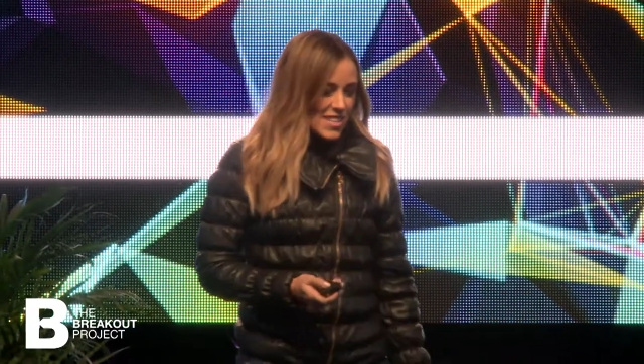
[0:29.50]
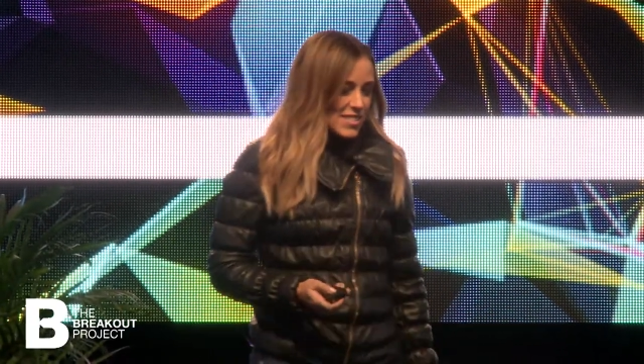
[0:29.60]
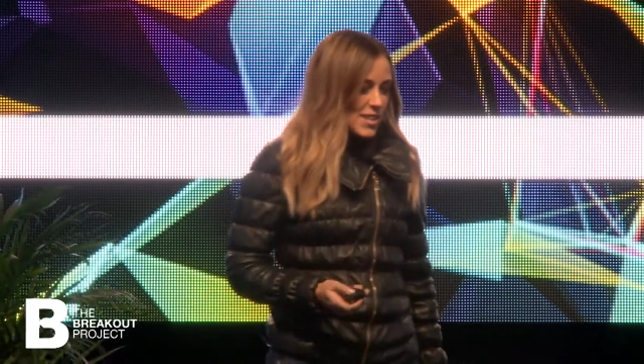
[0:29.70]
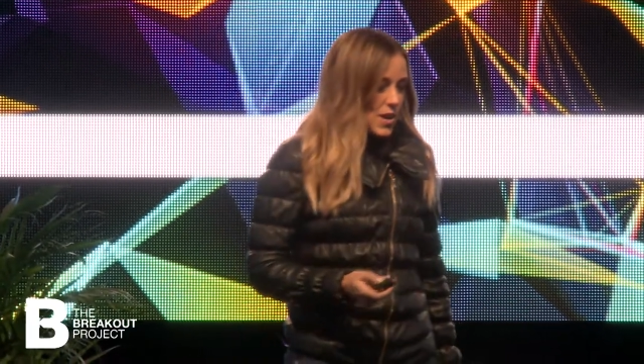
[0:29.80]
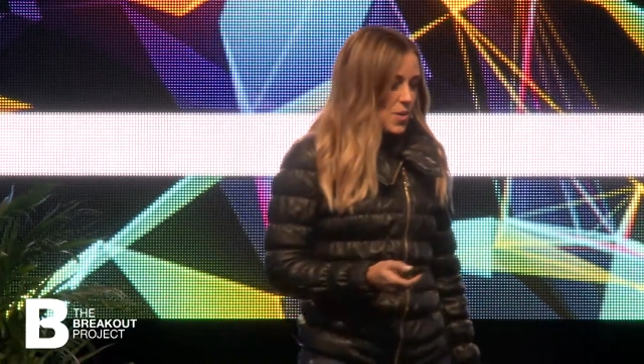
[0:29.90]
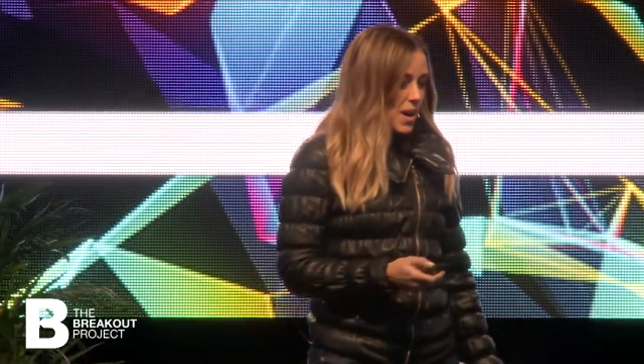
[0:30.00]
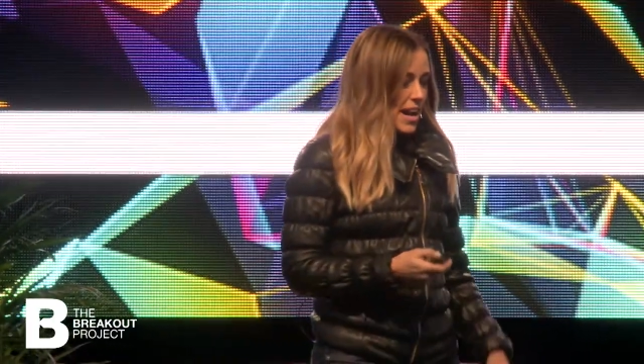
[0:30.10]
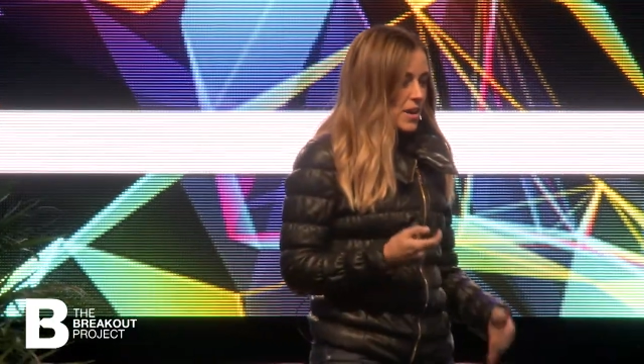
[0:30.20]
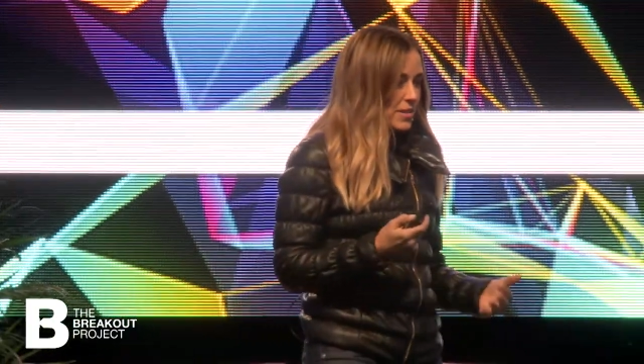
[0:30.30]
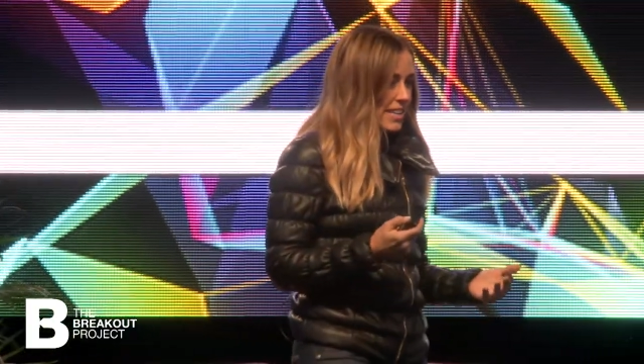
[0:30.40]
So I
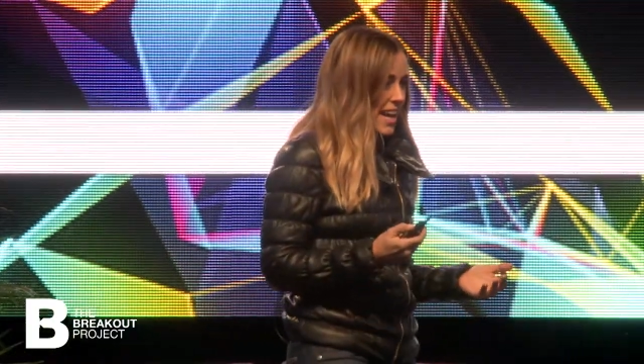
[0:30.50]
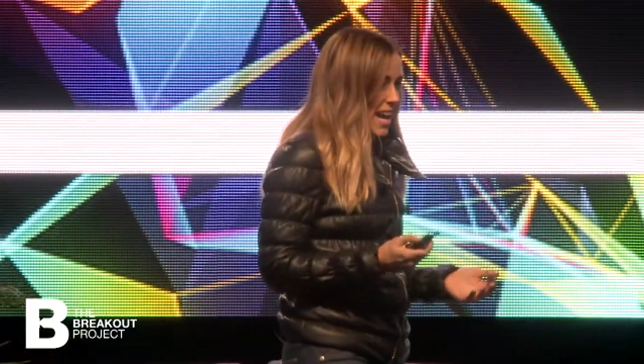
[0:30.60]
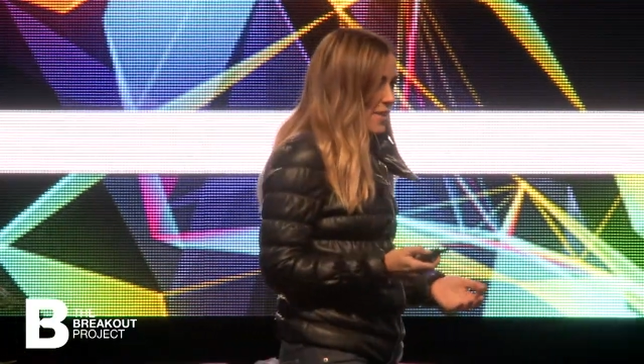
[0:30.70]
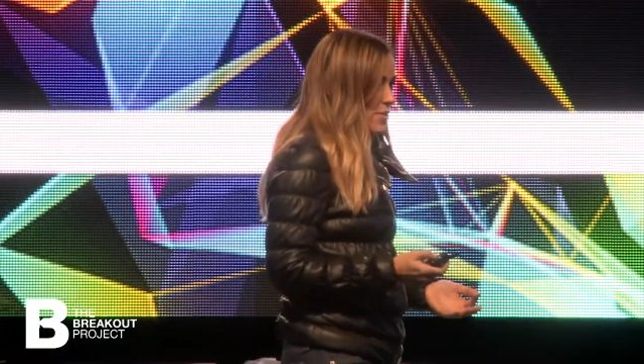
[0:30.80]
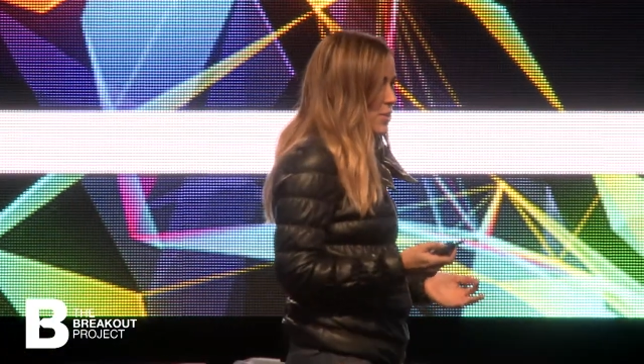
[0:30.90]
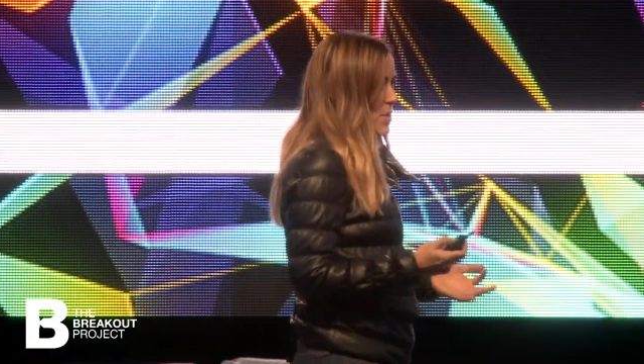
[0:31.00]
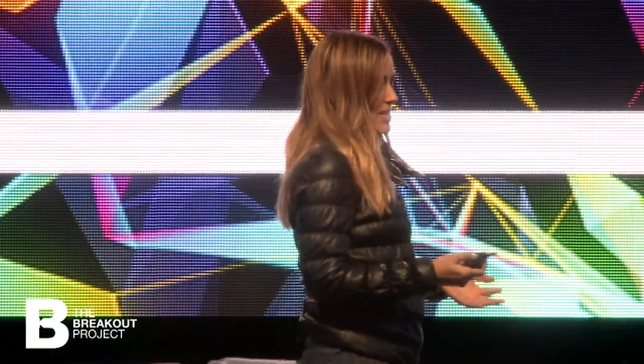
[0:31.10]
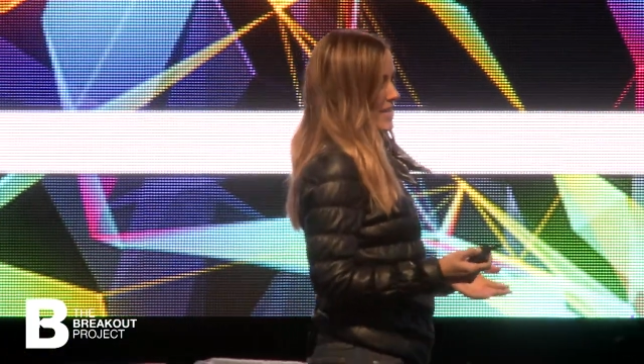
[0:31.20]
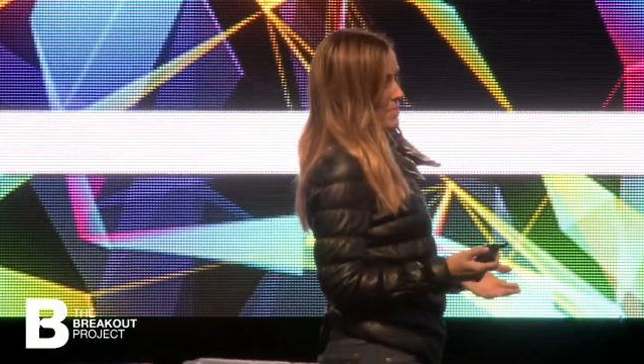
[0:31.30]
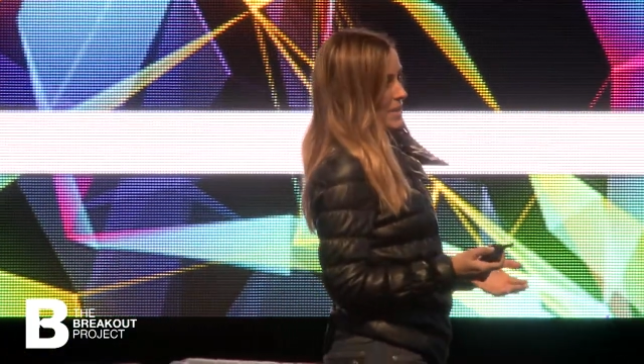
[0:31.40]
only have
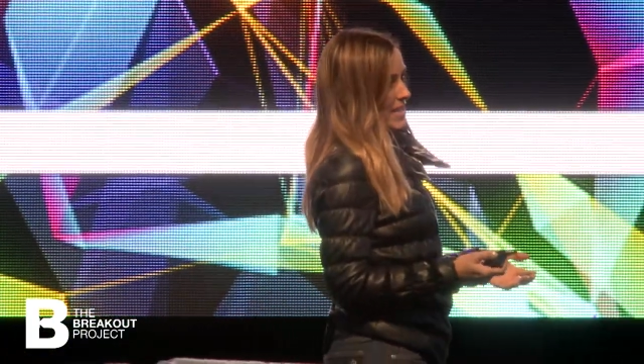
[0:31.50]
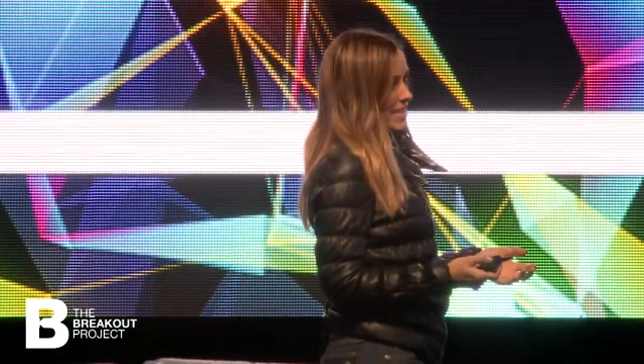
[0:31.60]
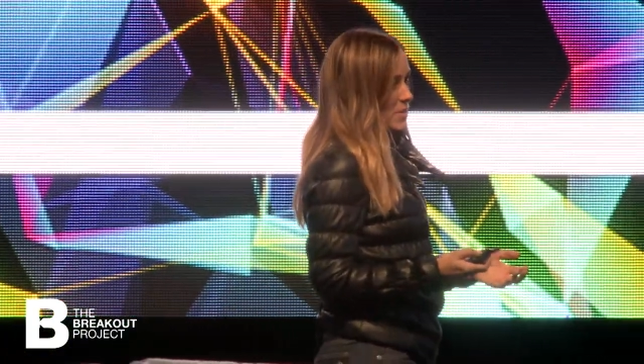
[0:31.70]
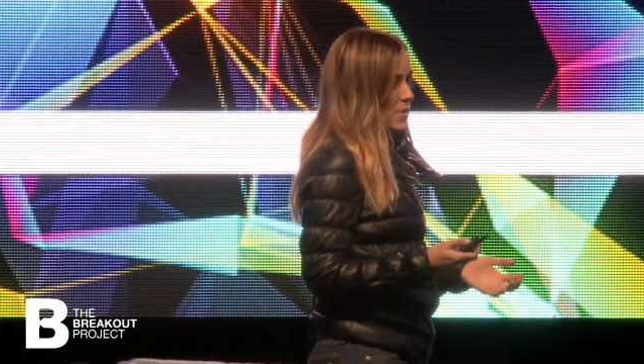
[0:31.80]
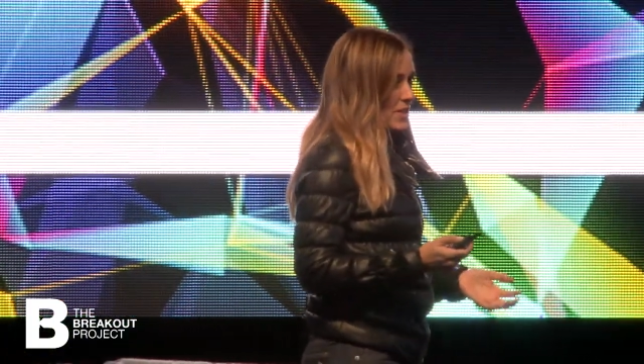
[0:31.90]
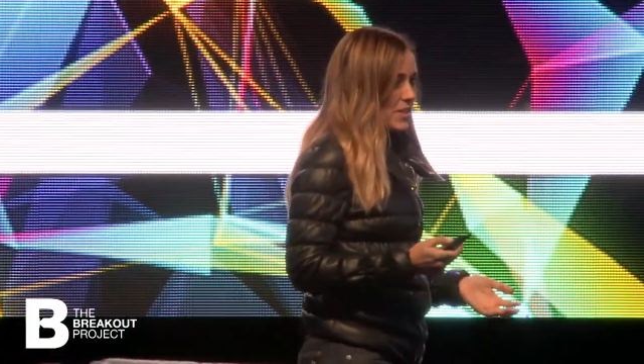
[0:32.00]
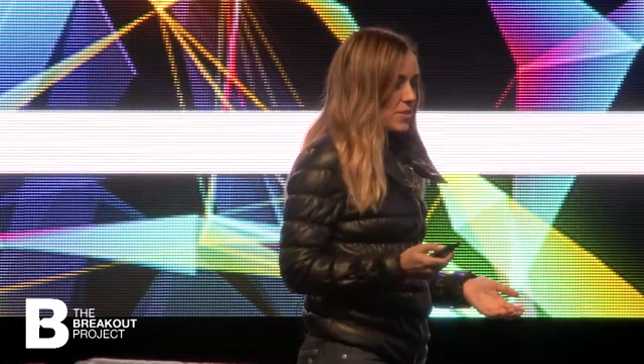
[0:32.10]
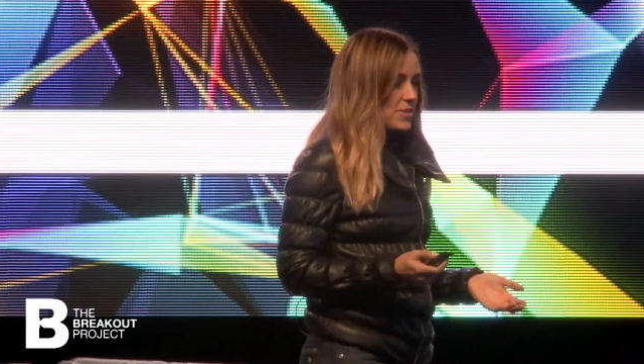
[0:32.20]
20 minutes with you,